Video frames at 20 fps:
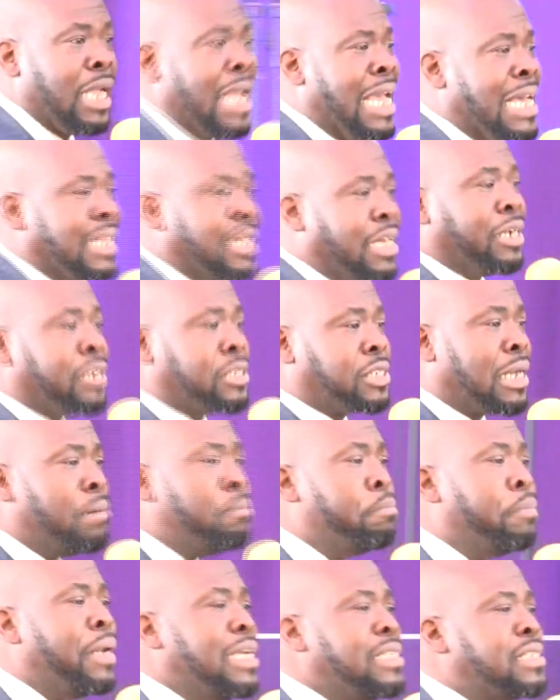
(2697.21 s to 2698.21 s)
There are some
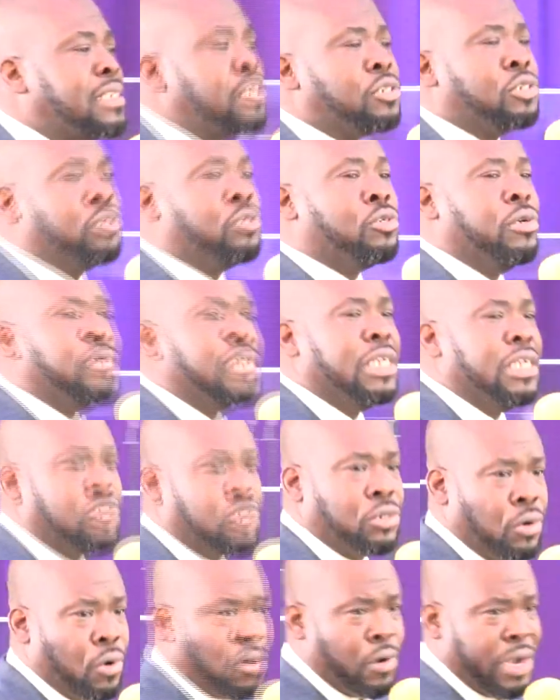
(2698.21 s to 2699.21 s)
places you don't need to
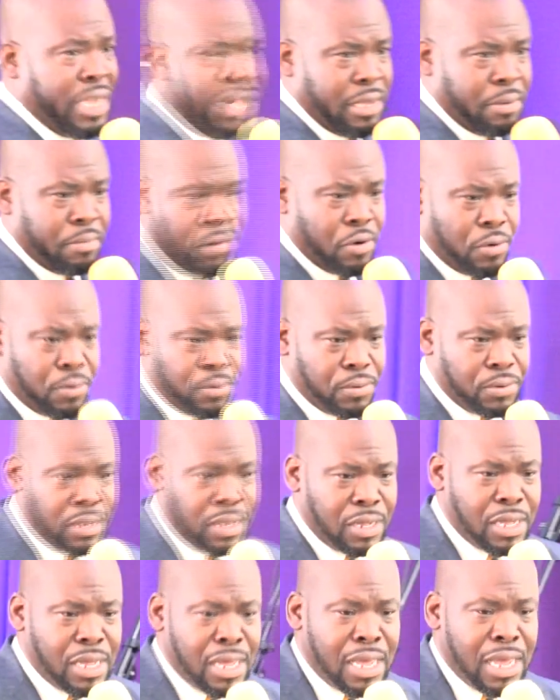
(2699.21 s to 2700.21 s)
go anymore.
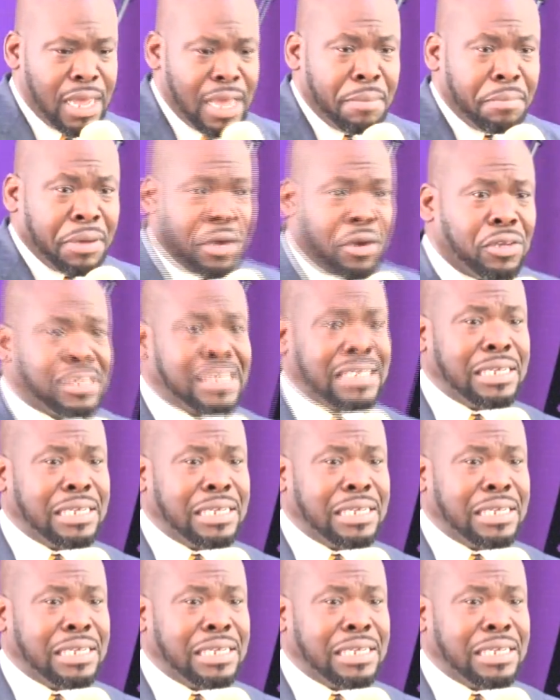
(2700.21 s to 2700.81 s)
Because there